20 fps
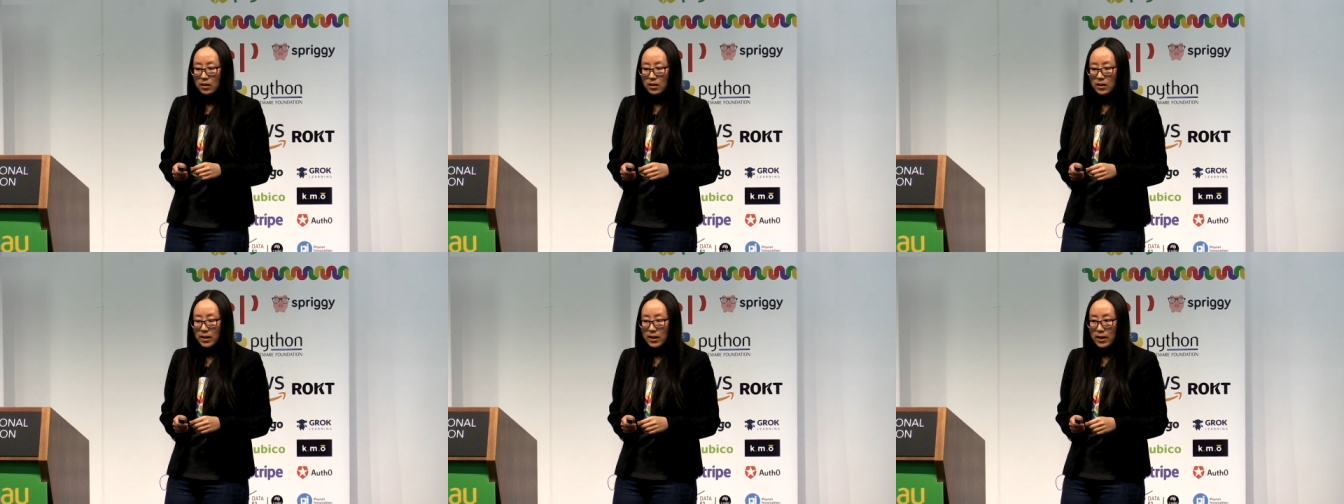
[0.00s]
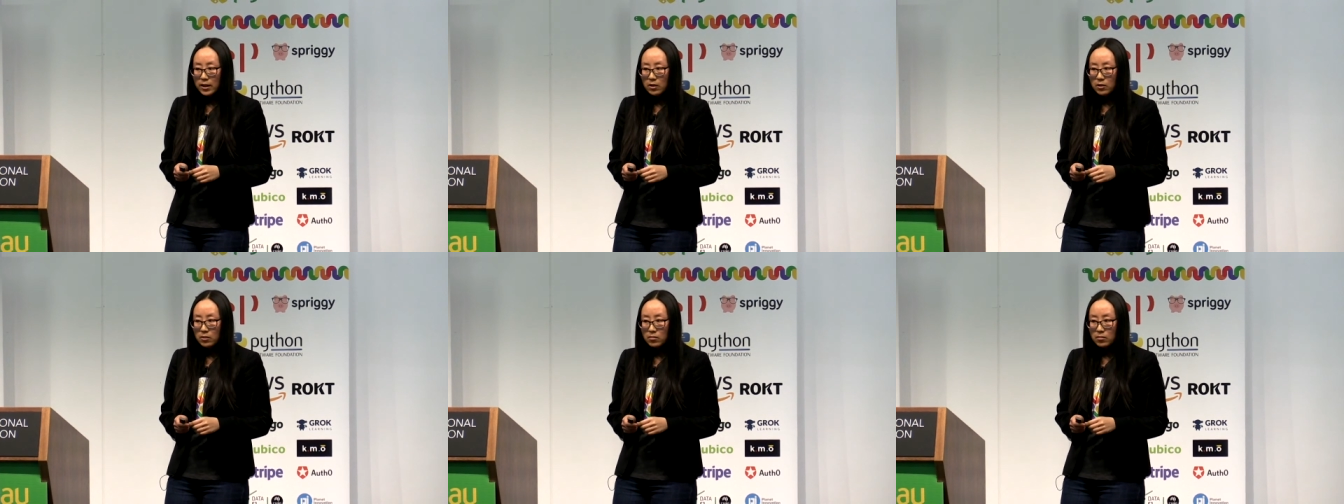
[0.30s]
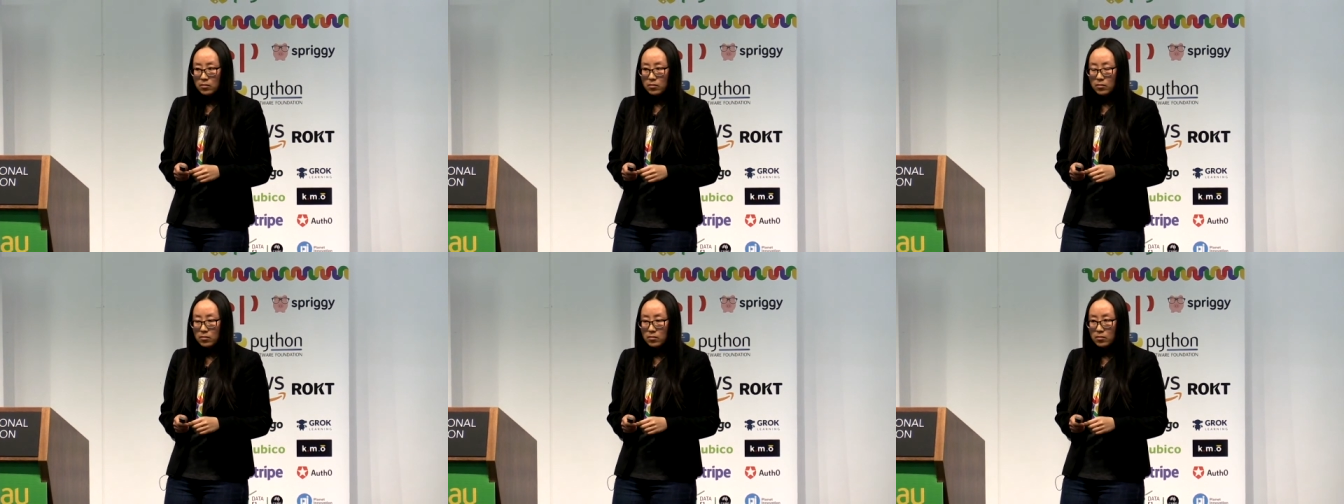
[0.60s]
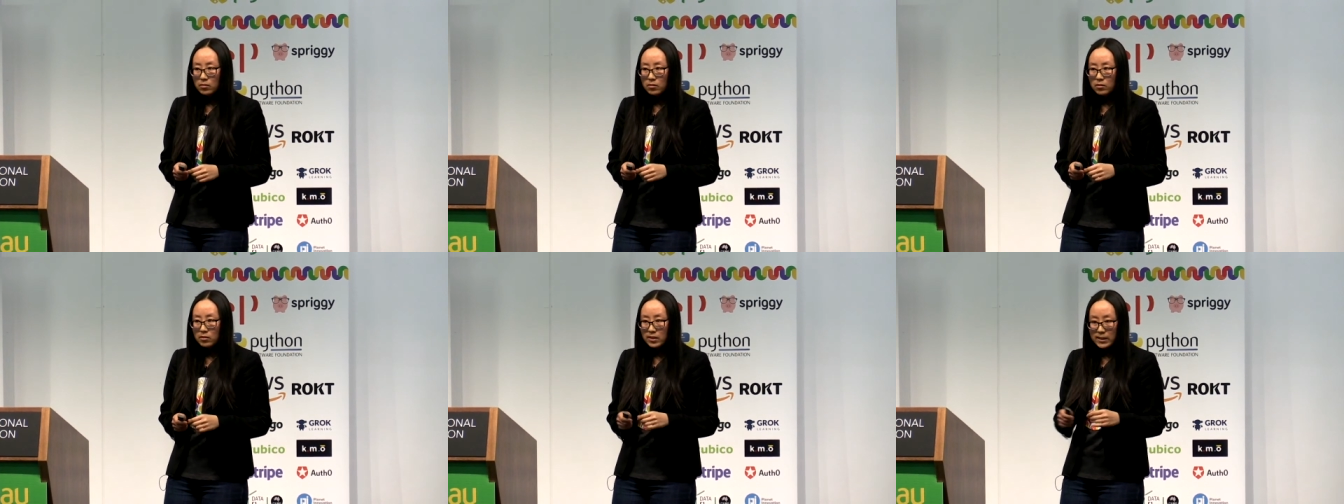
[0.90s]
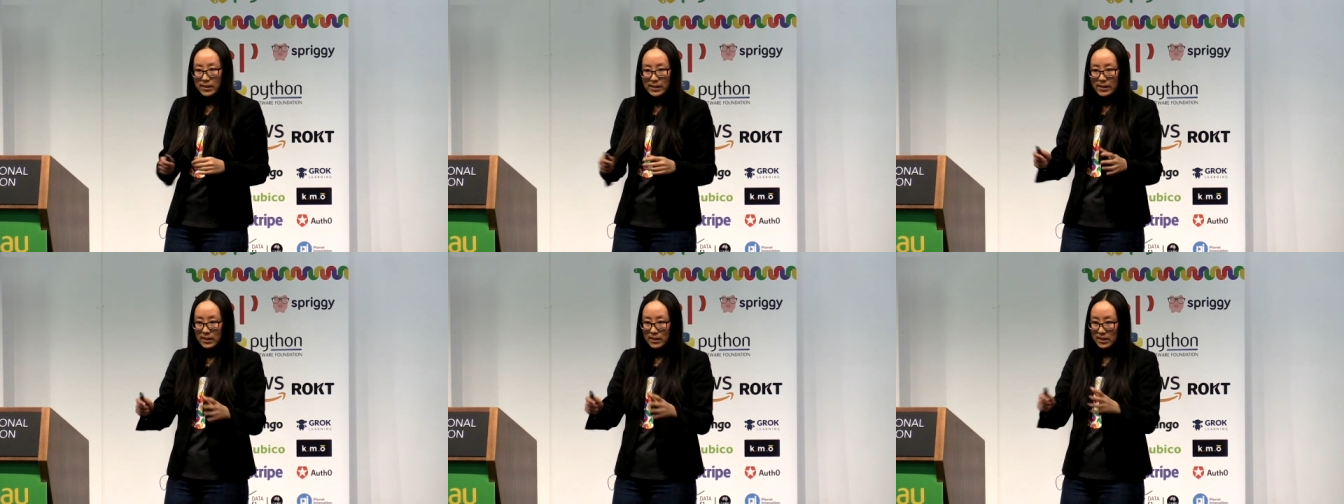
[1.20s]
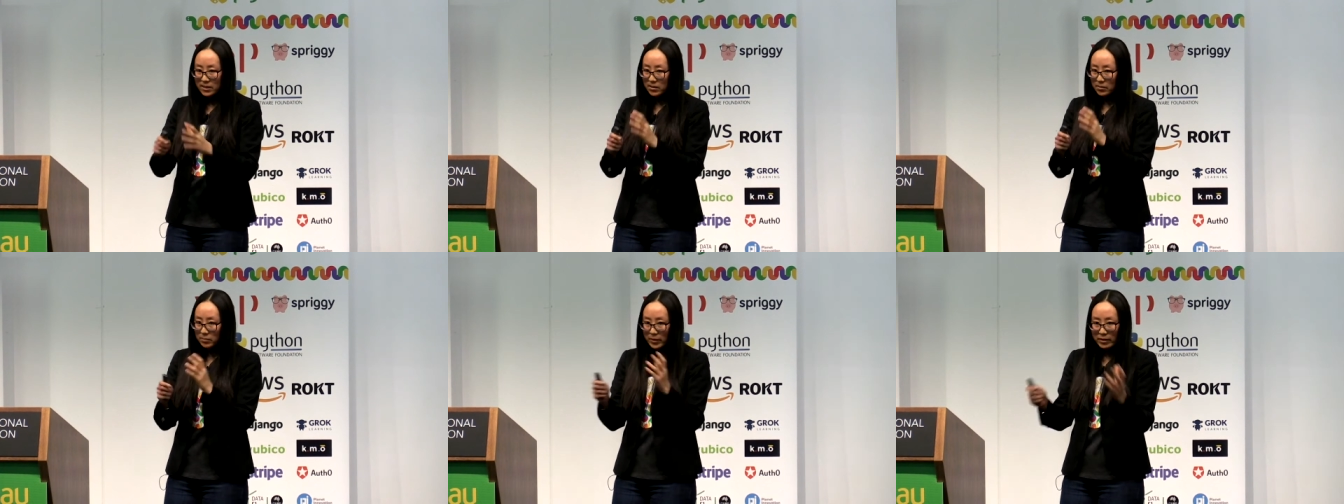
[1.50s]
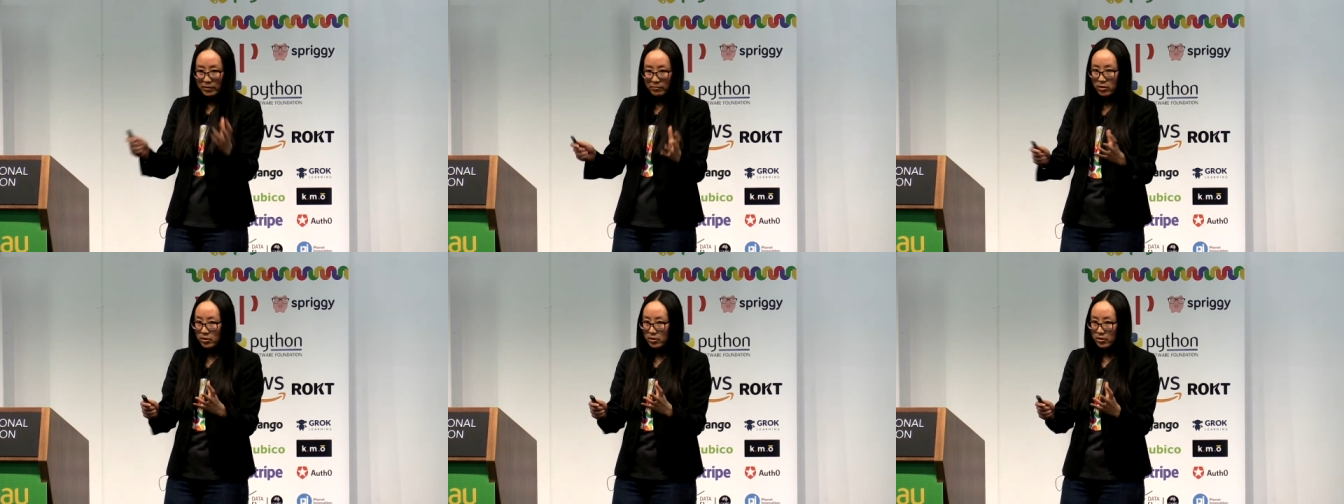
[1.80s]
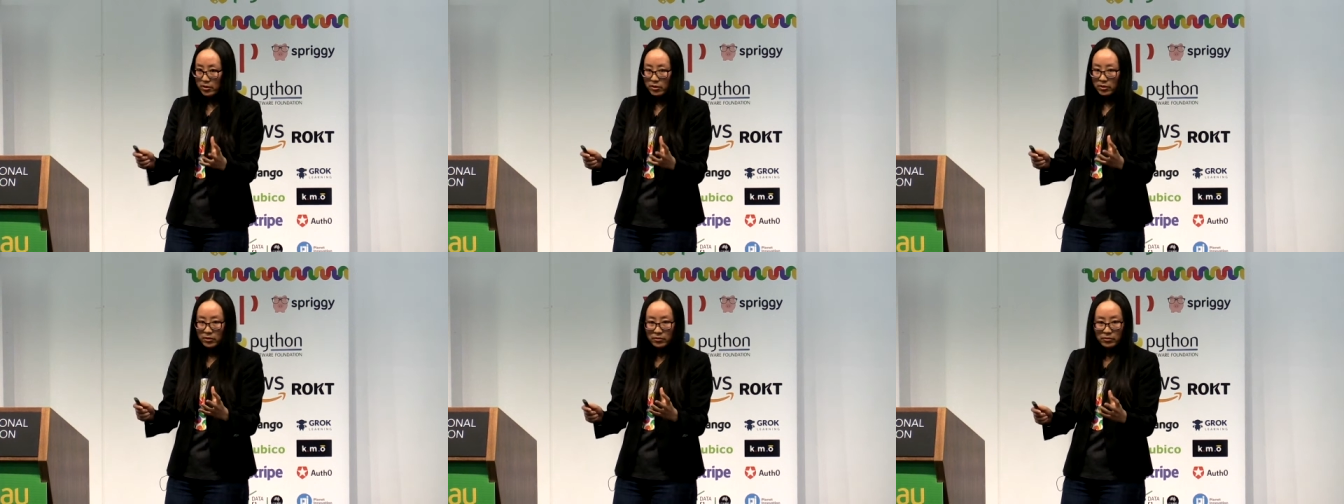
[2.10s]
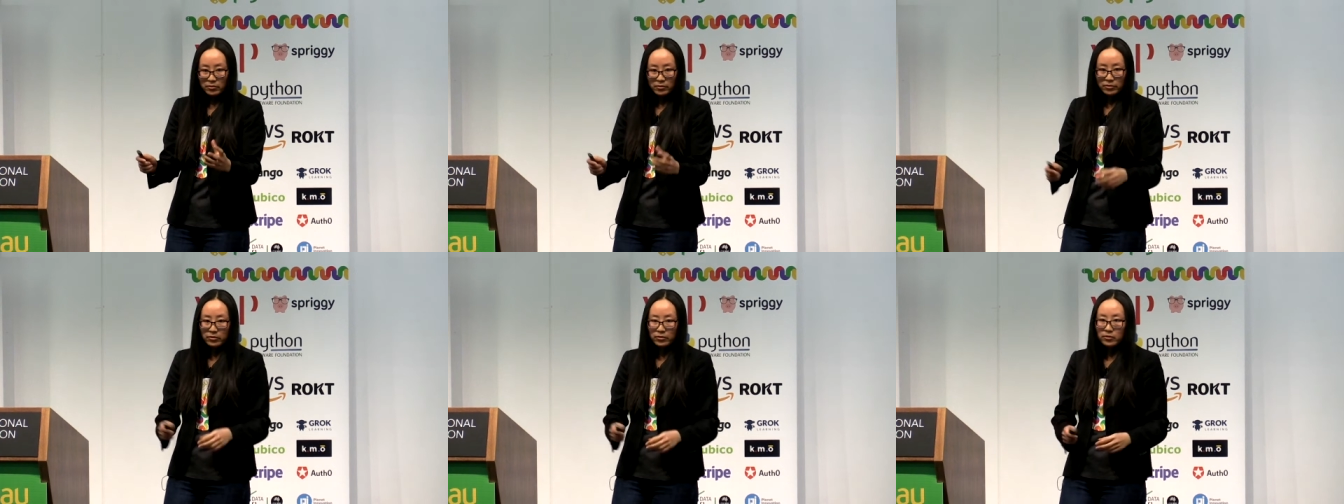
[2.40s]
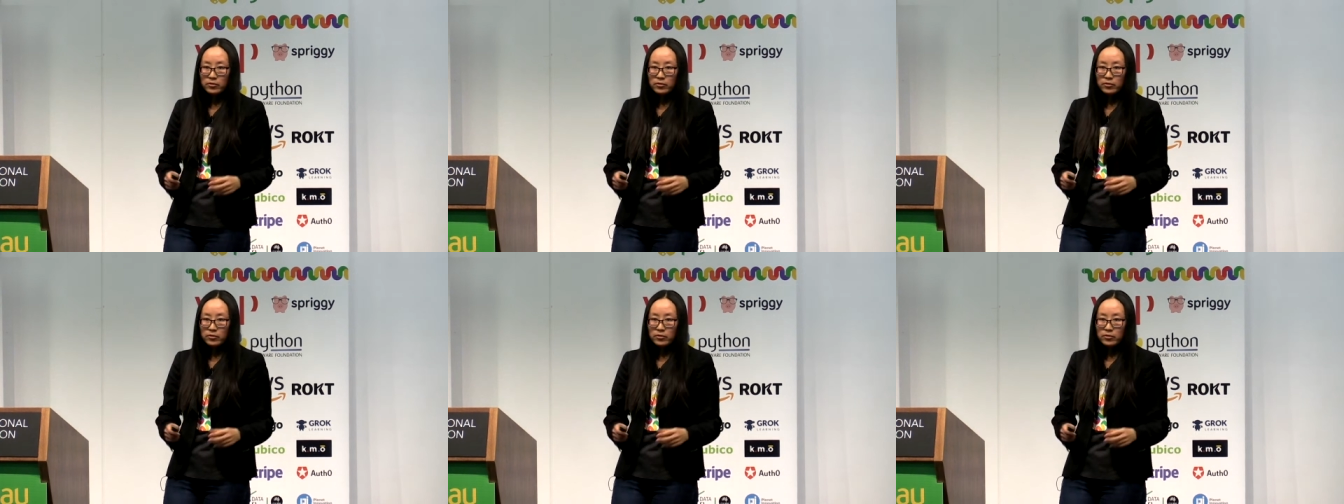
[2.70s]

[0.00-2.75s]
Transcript: Now, this is the bedrock of